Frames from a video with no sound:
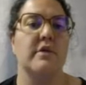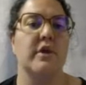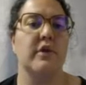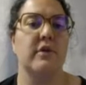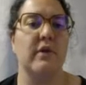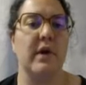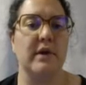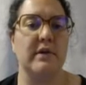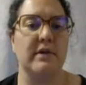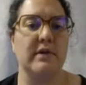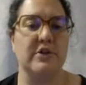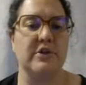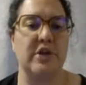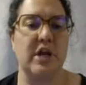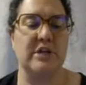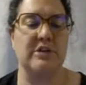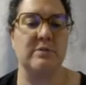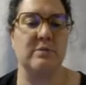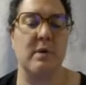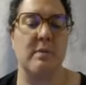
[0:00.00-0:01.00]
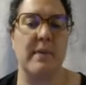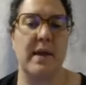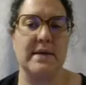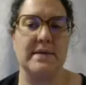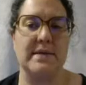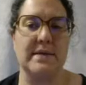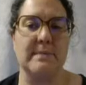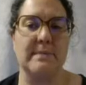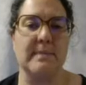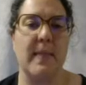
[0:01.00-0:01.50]
The greater the change in
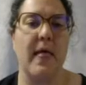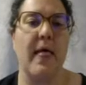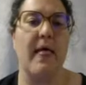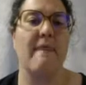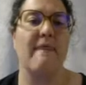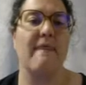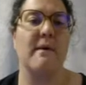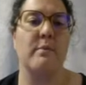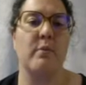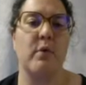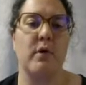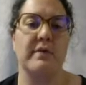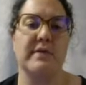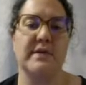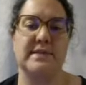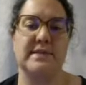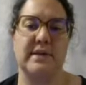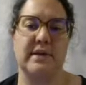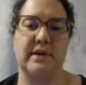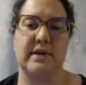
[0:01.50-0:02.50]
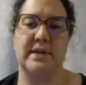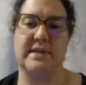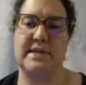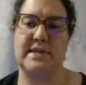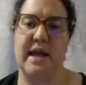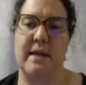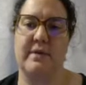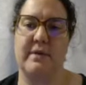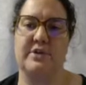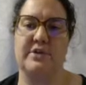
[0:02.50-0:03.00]
momentum, the more the serious
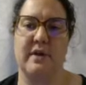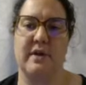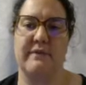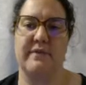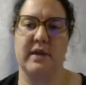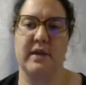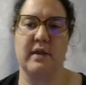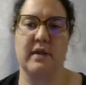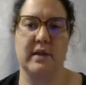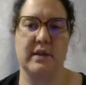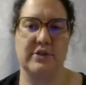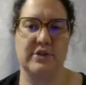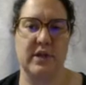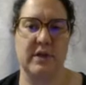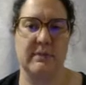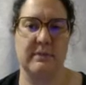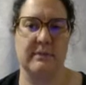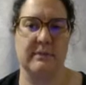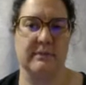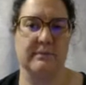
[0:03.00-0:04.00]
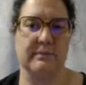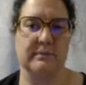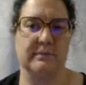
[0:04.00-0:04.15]
damage of the collision.